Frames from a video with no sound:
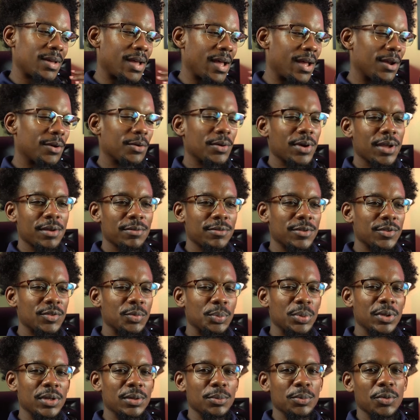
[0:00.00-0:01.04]
I don't have to
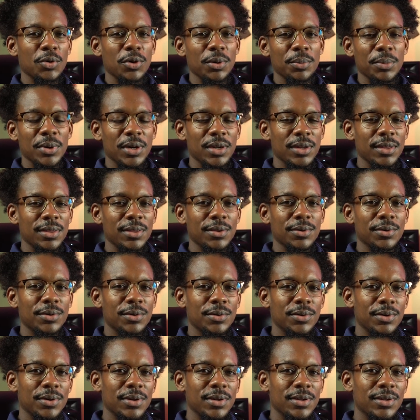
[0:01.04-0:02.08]
spend more money
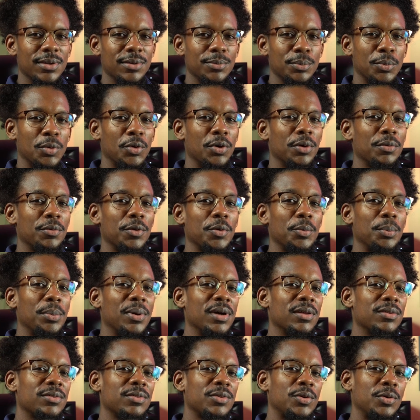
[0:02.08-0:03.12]
on more
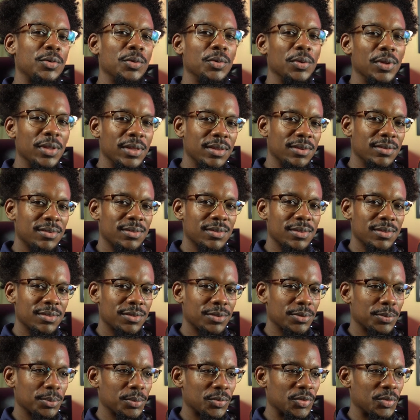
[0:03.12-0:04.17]
robust cooling
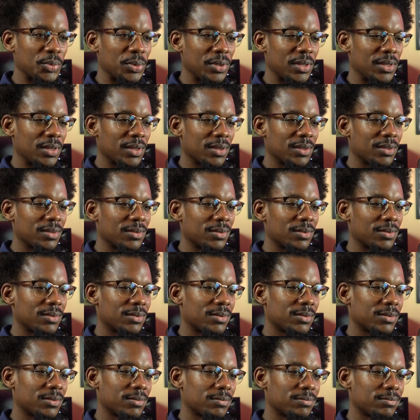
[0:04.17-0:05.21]
systems
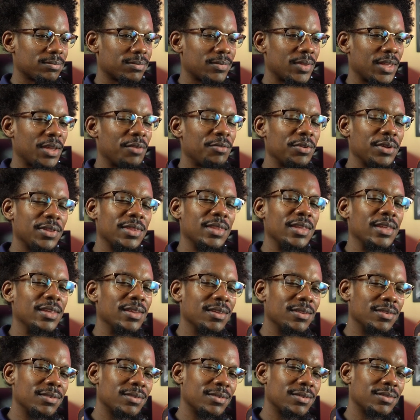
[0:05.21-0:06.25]
because
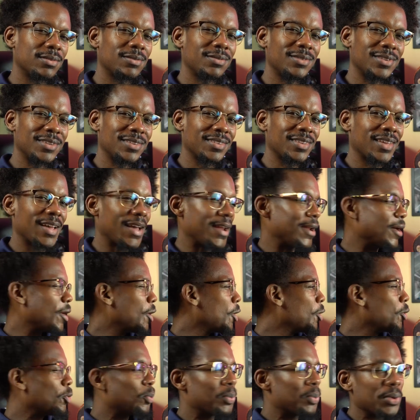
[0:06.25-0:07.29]
everything is just kind
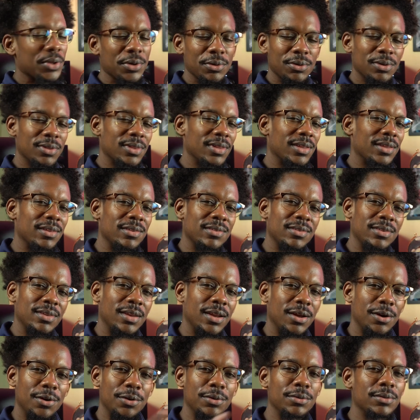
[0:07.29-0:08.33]
of open on this and
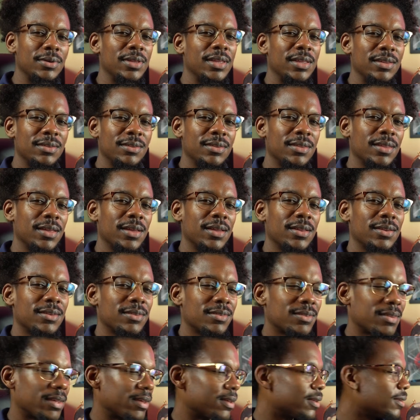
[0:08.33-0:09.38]
I'll get to that in a
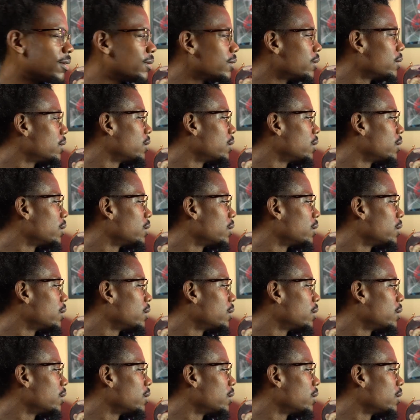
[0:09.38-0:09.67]
second.